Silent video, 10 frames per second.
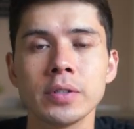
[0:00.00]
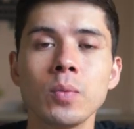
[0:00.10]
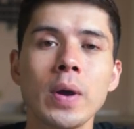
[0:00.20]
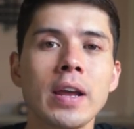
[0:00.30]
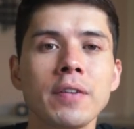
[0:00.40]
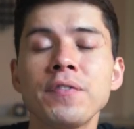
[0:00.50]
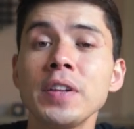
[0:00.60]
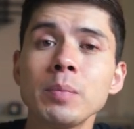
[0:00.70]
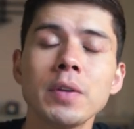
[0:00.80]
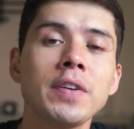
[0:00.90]
So when I have
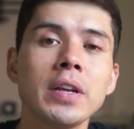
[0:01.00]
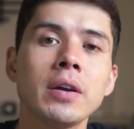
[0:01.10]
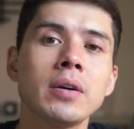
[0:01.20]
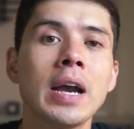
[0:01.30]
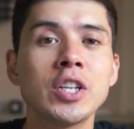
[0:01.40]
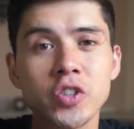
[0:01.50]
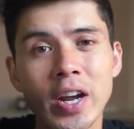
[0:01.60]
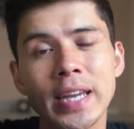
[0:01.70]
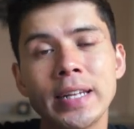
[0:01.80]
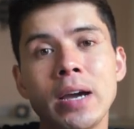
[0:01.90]
filmed the video, I
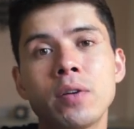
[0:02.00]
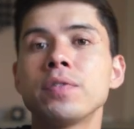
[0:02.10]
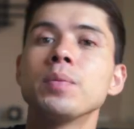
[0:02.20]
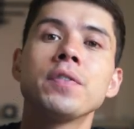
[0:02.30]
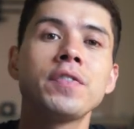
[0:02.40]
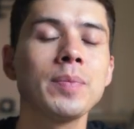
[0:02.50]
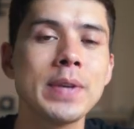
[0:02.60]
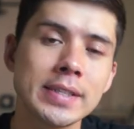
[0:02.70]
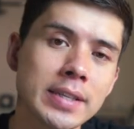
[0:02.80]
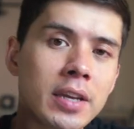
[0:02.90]
drag it down from the
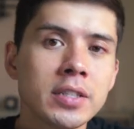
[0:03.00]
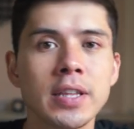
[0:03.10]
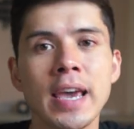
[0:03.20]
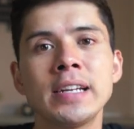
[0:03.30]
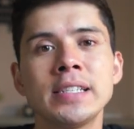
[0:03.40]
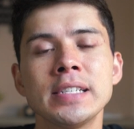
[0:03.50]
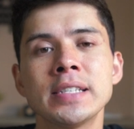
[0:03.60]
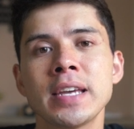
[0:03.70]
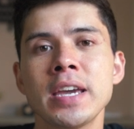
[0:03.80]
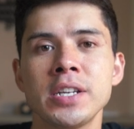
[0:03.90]
filming stage to the editing
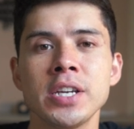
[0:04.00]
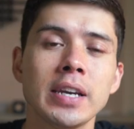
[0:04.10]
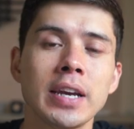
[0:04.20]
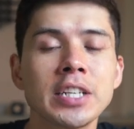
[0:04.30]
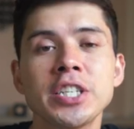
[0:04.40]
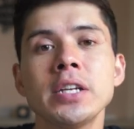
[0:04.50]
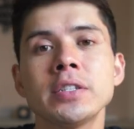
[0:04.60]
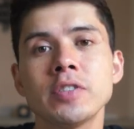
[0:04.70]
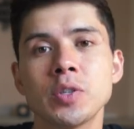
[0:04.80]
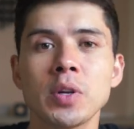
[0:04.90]
stage, and I
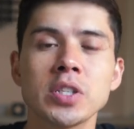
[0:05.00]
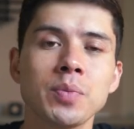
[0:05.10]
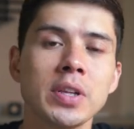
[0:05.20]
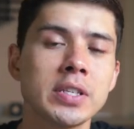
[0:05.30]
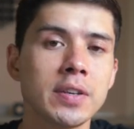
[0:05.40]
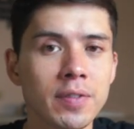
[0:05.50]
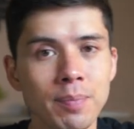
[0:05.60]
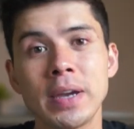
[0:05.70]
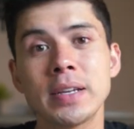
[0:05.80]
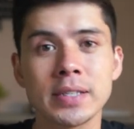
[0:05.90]
change the responsibility from
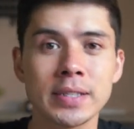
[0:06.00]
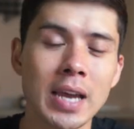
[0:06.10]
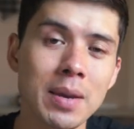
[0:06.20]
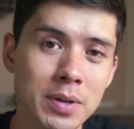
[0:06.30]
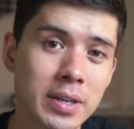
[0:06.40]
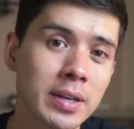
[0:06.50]
Mike to Simon.